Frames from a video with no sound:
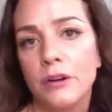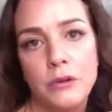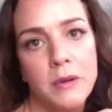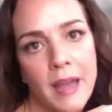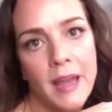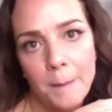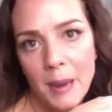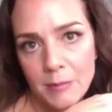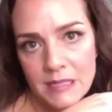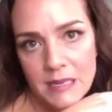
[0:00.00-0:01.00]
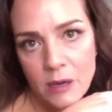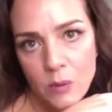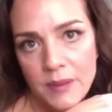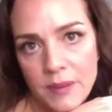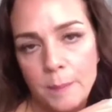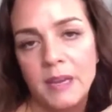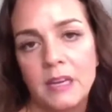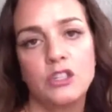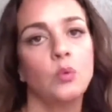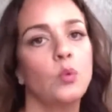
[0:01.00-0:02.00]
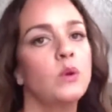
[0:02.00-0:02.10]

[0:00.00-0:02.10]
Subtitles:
you can't make a mistake with it because you